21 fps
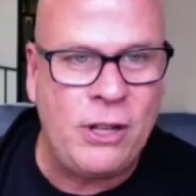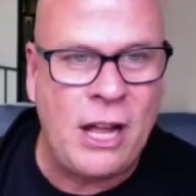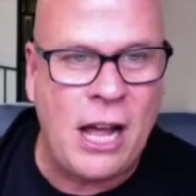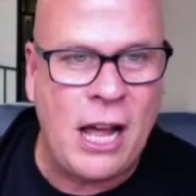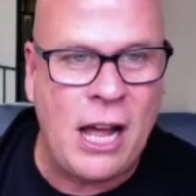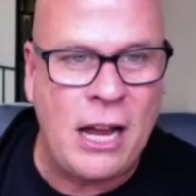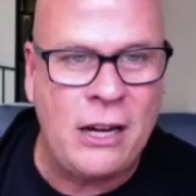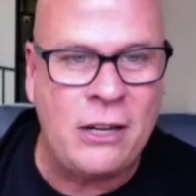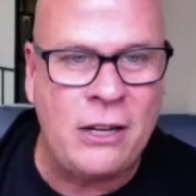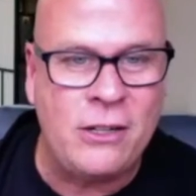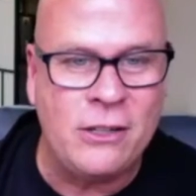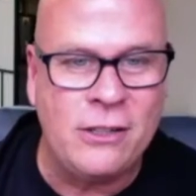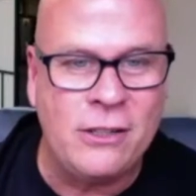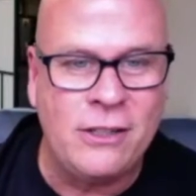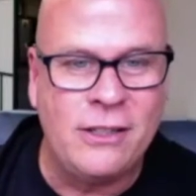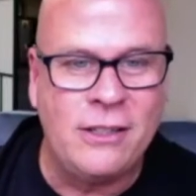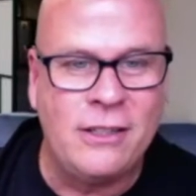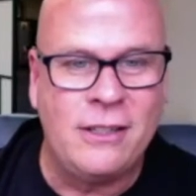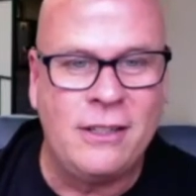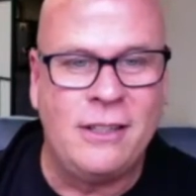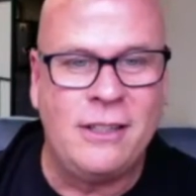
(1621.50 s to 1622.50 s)
higher?
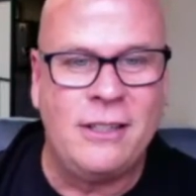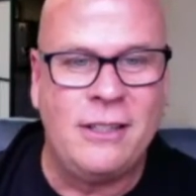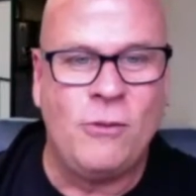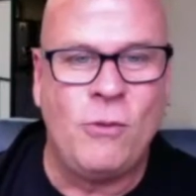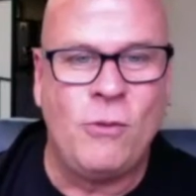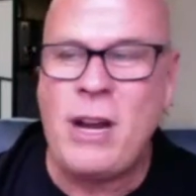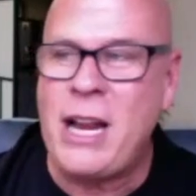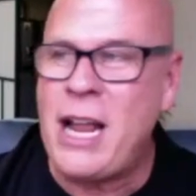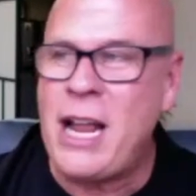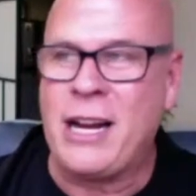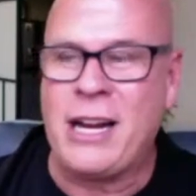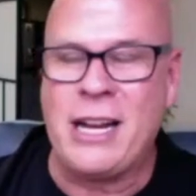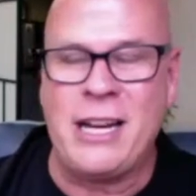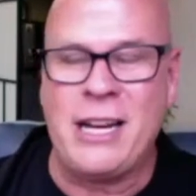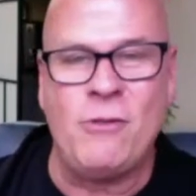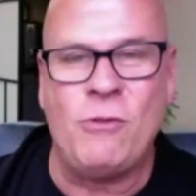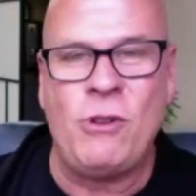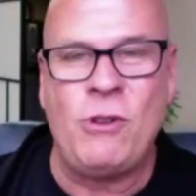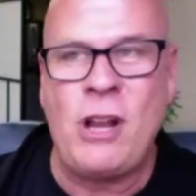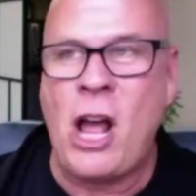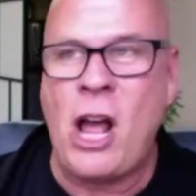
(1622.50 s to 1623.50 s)
What air
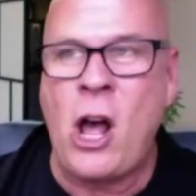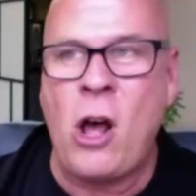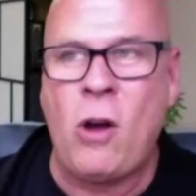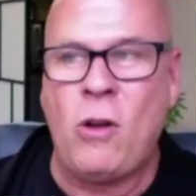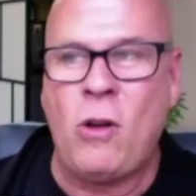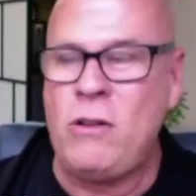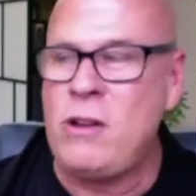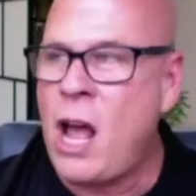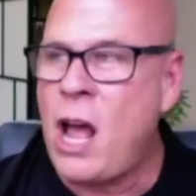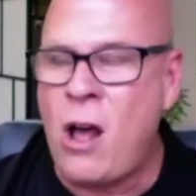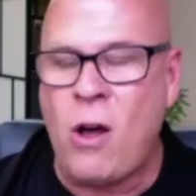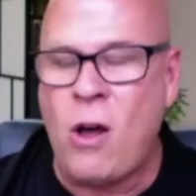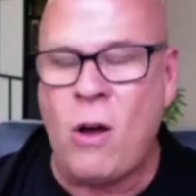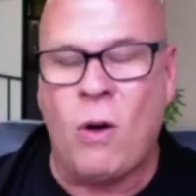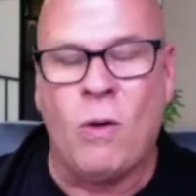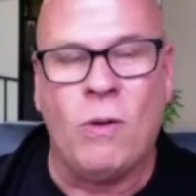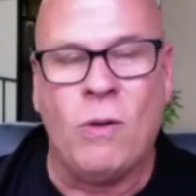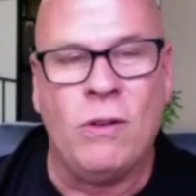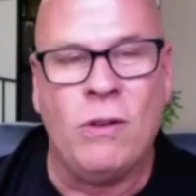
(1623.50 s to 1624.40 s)
conditioner? No.